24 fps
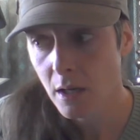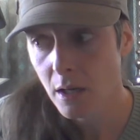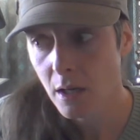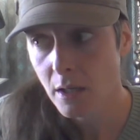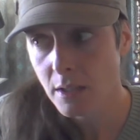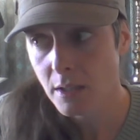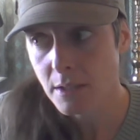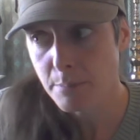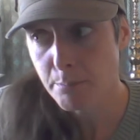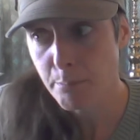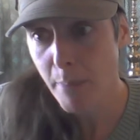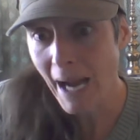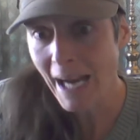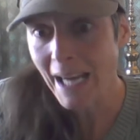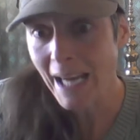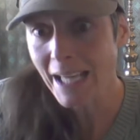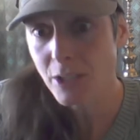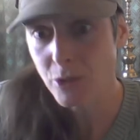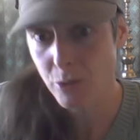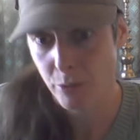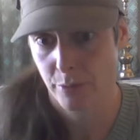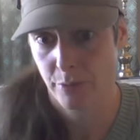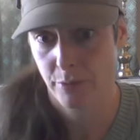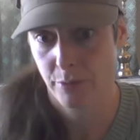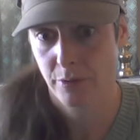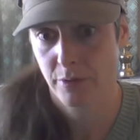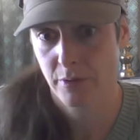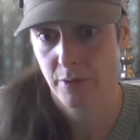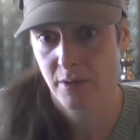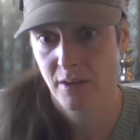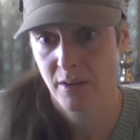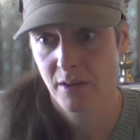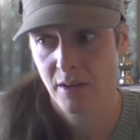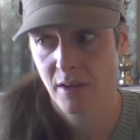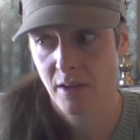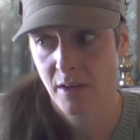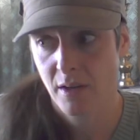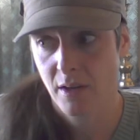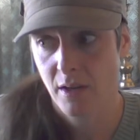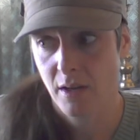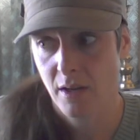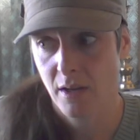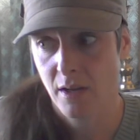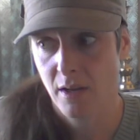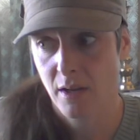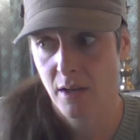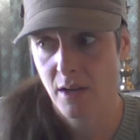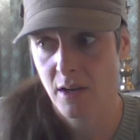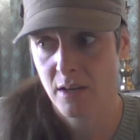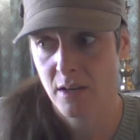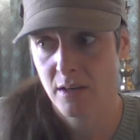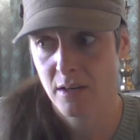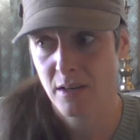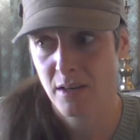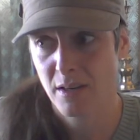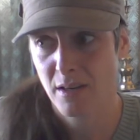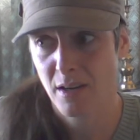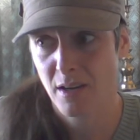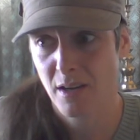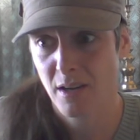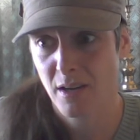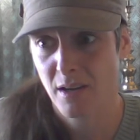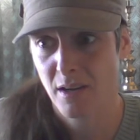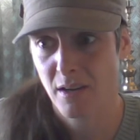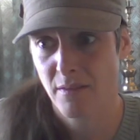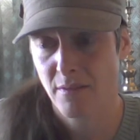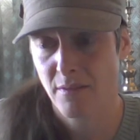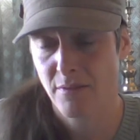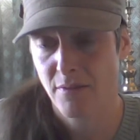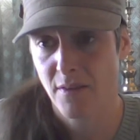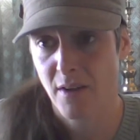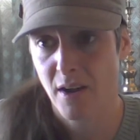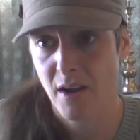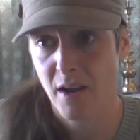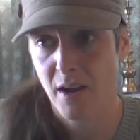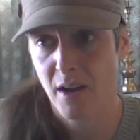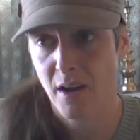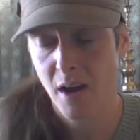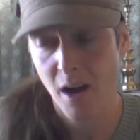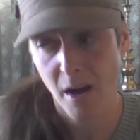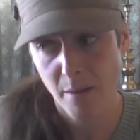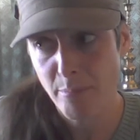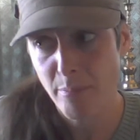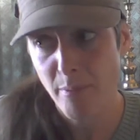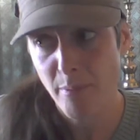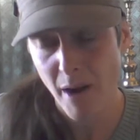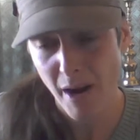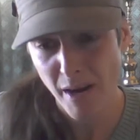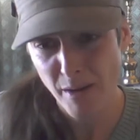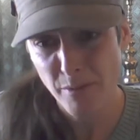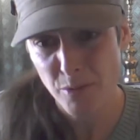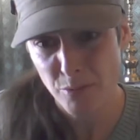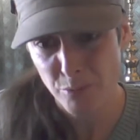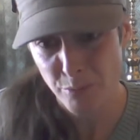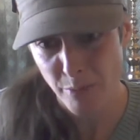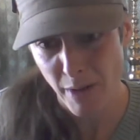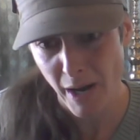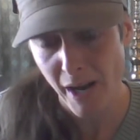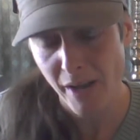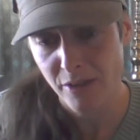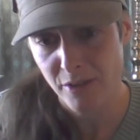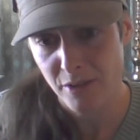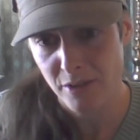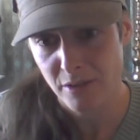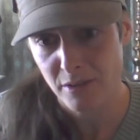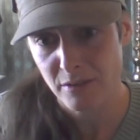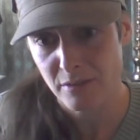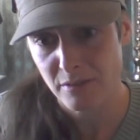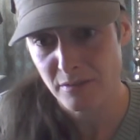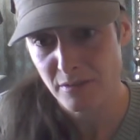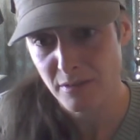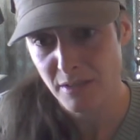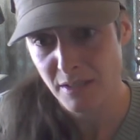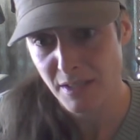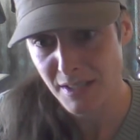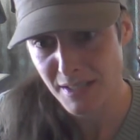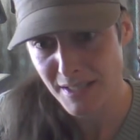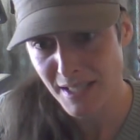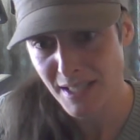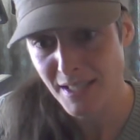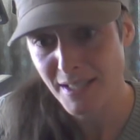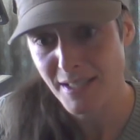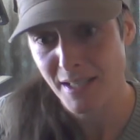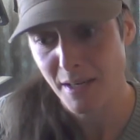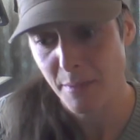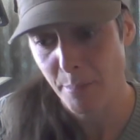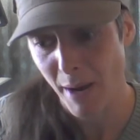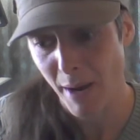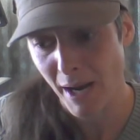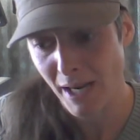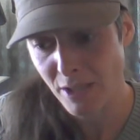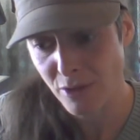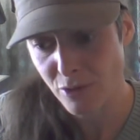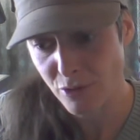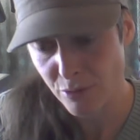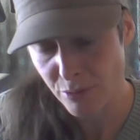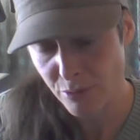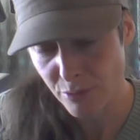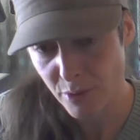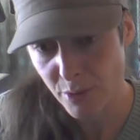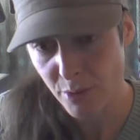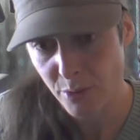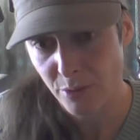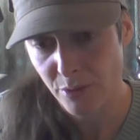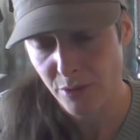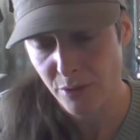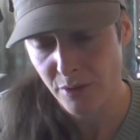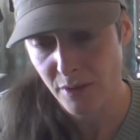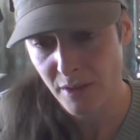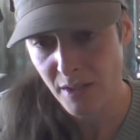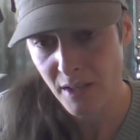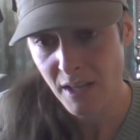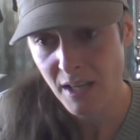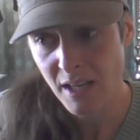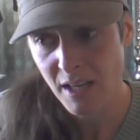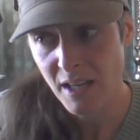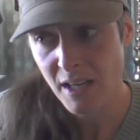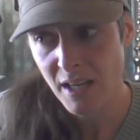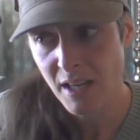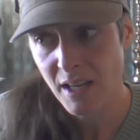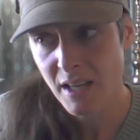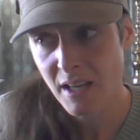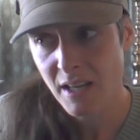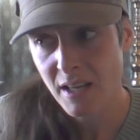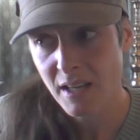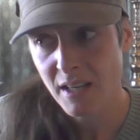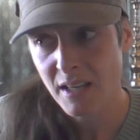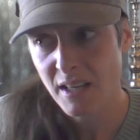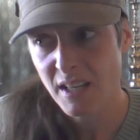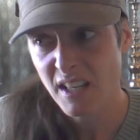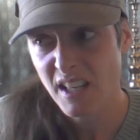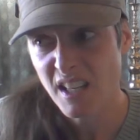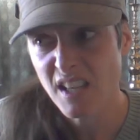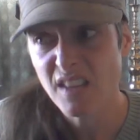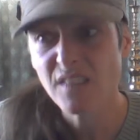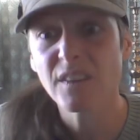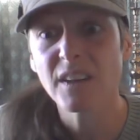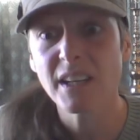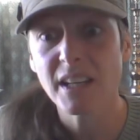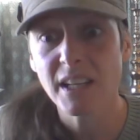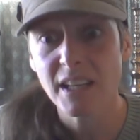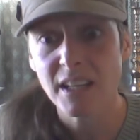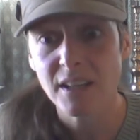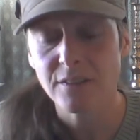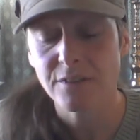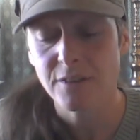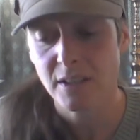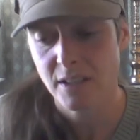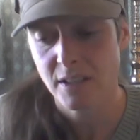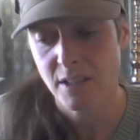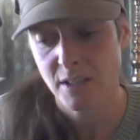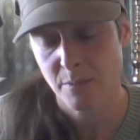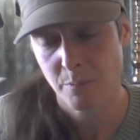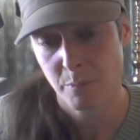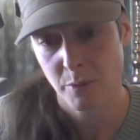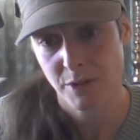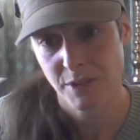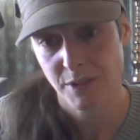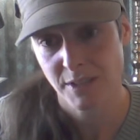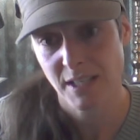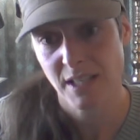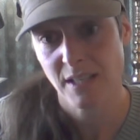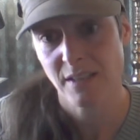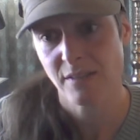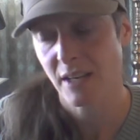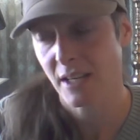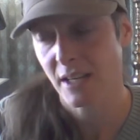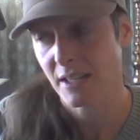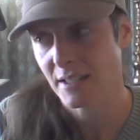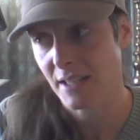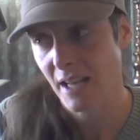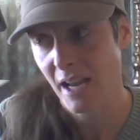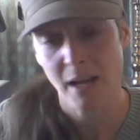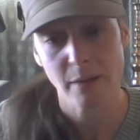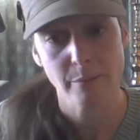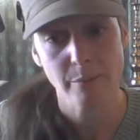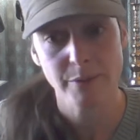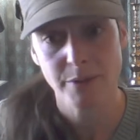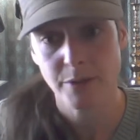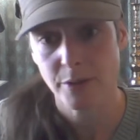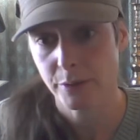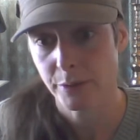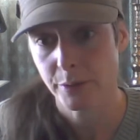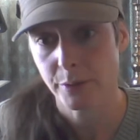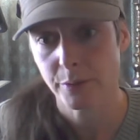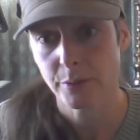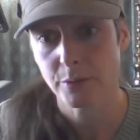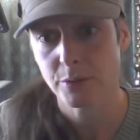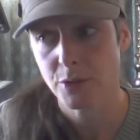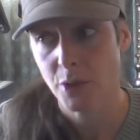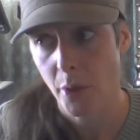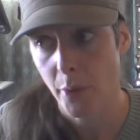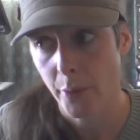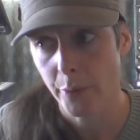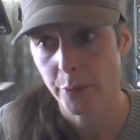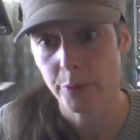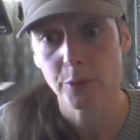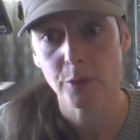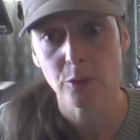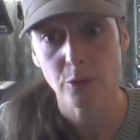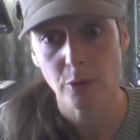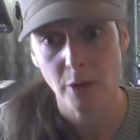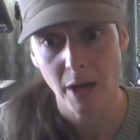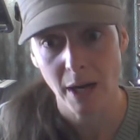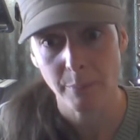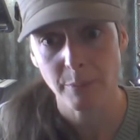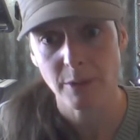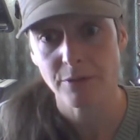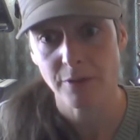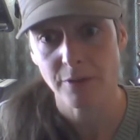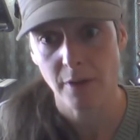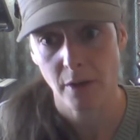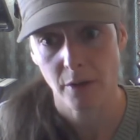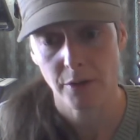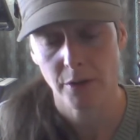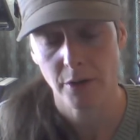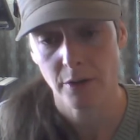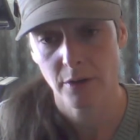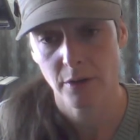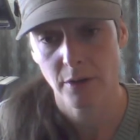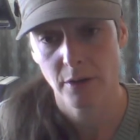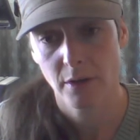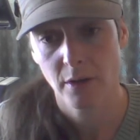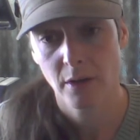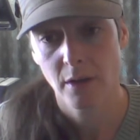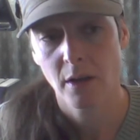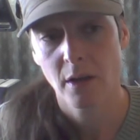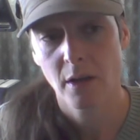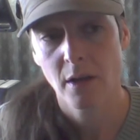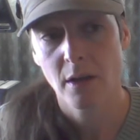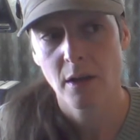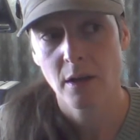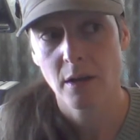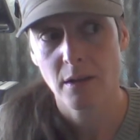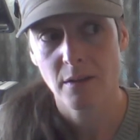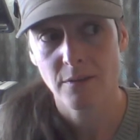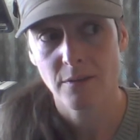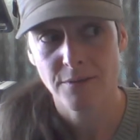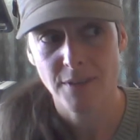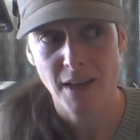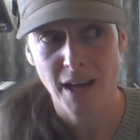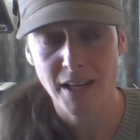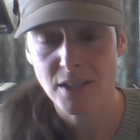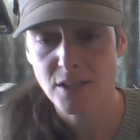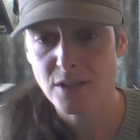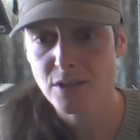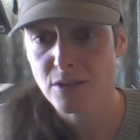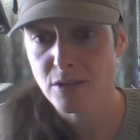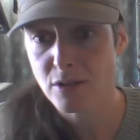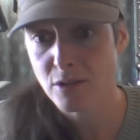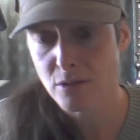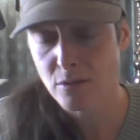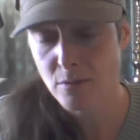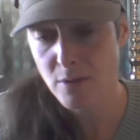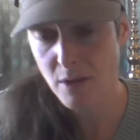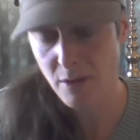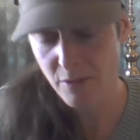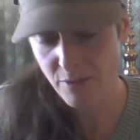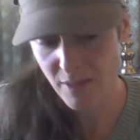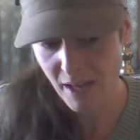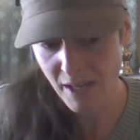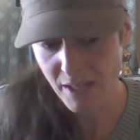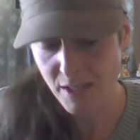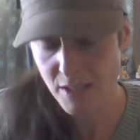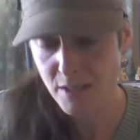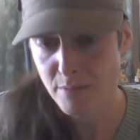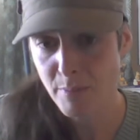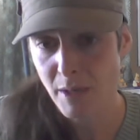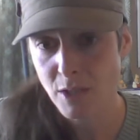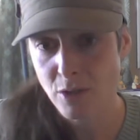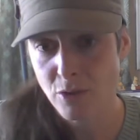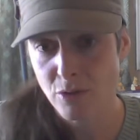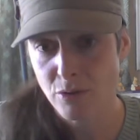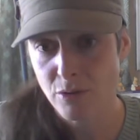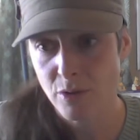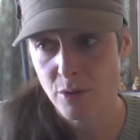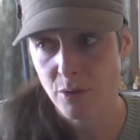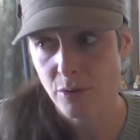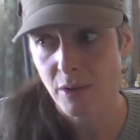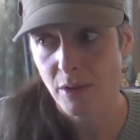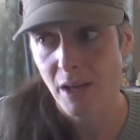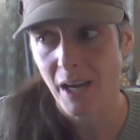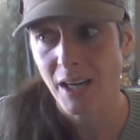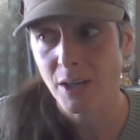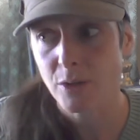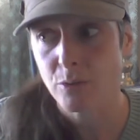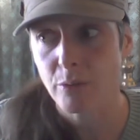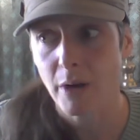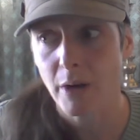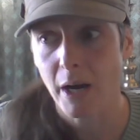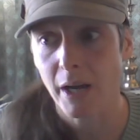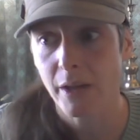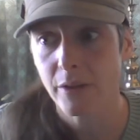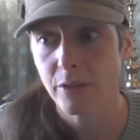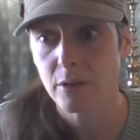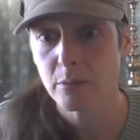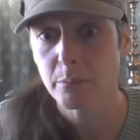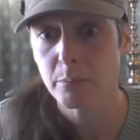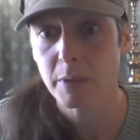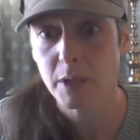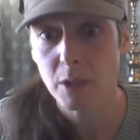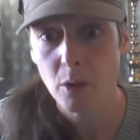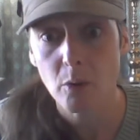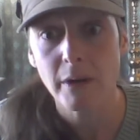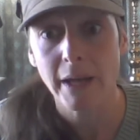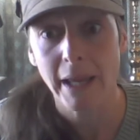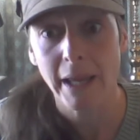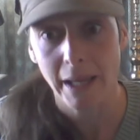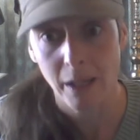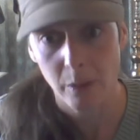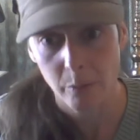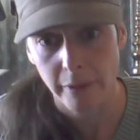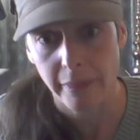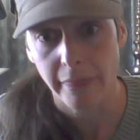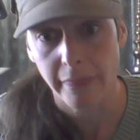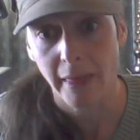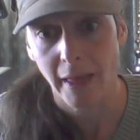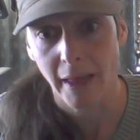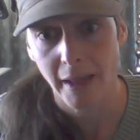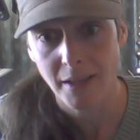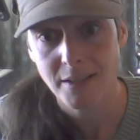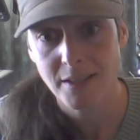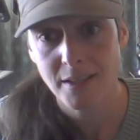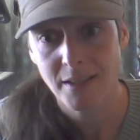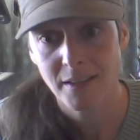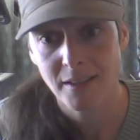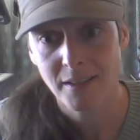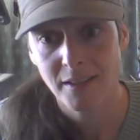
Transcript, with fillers: It's my truth. And if and I'm I would rather exist in my truth even if it is perceived as absolute total crappy failure. If that is right. the, if that is my truth, I'd rather be okay with that